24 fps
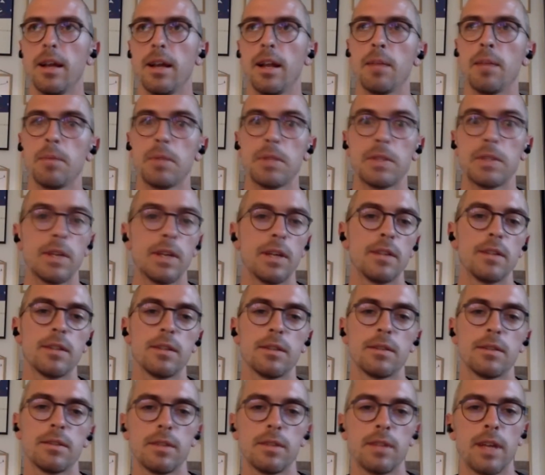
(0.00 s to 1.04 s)
a
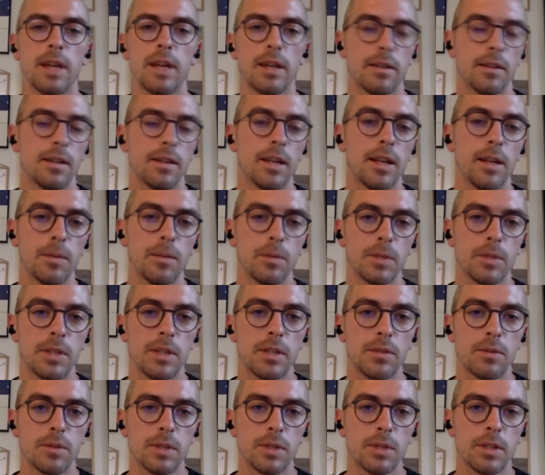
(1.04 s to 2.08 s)
limitation to that. And it was
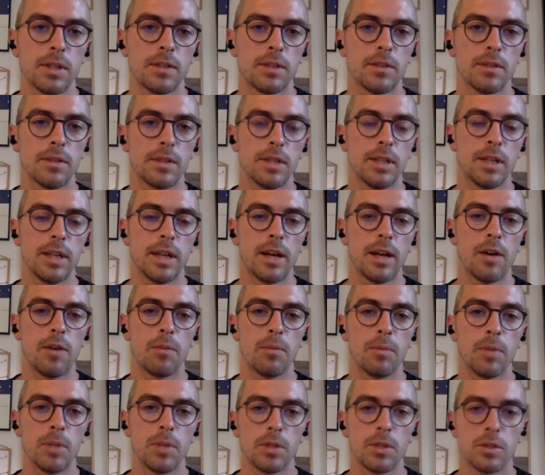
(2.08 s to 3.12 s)
interesting to see how
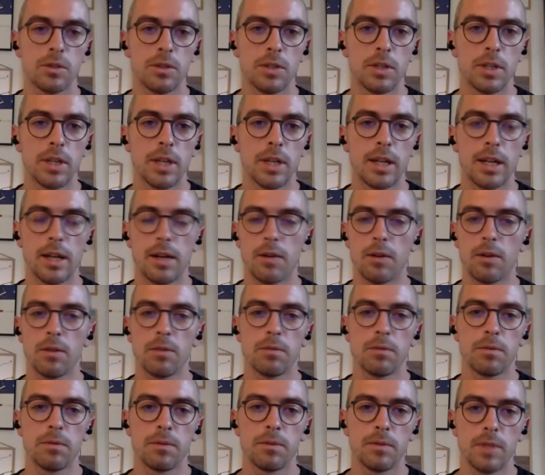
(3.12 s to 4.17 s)
much could you get out
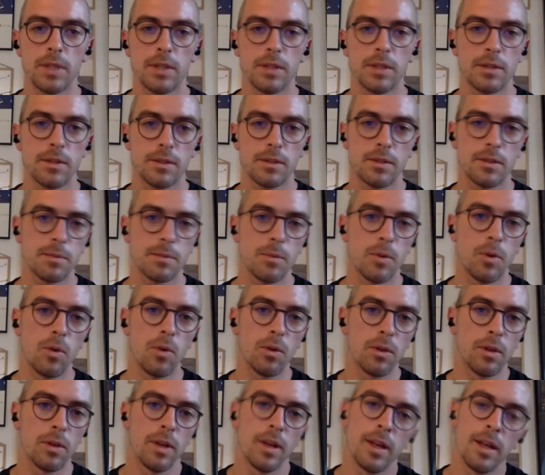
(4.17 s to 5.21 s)
of this
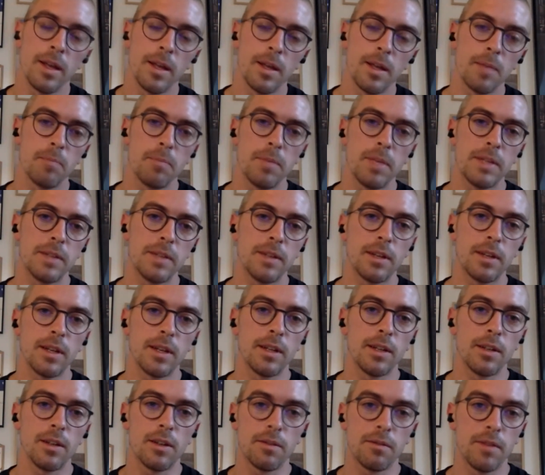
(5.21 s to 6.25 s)
small,
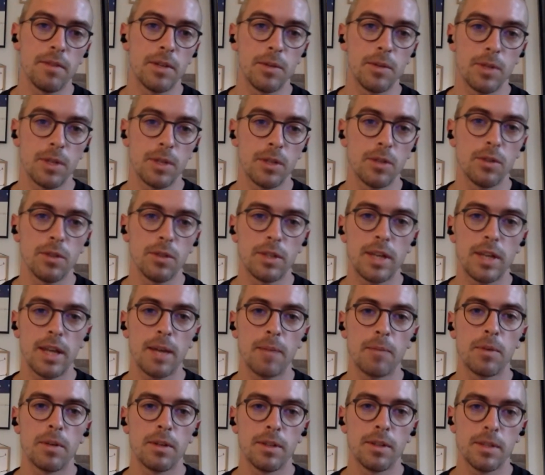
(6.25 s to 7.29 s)
basically not very good
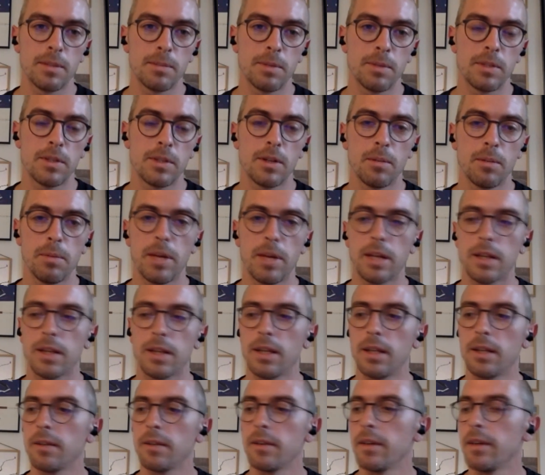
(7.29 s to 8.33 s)
camera, especially back
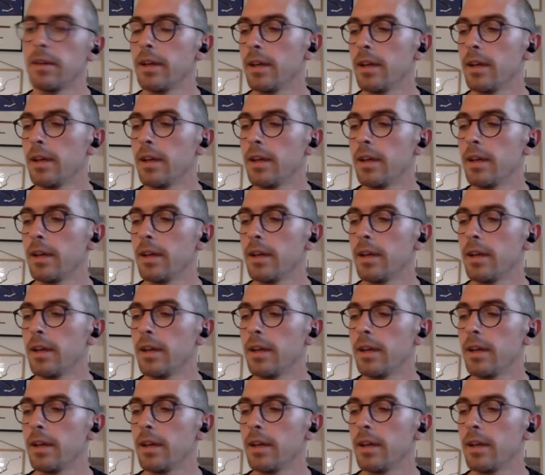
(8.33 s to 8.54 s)
then.